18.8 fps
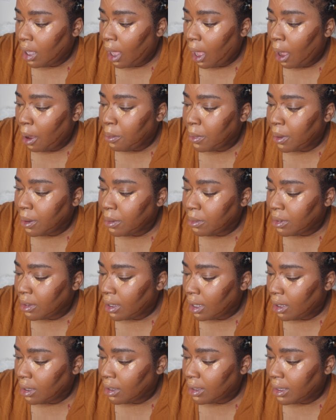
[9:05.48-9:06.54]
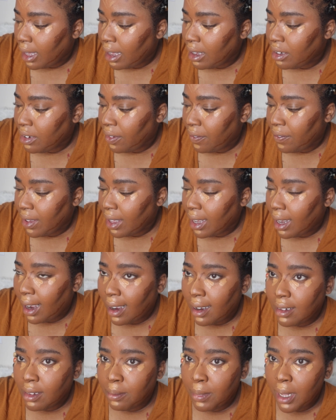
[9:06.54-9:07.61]
I'm using Latasia V
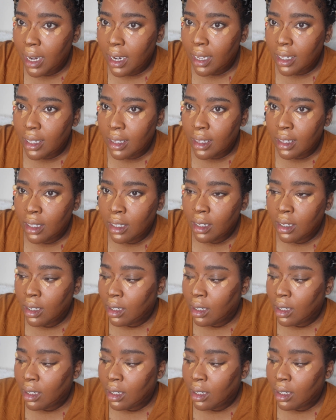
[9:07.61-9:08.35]
Cosmetics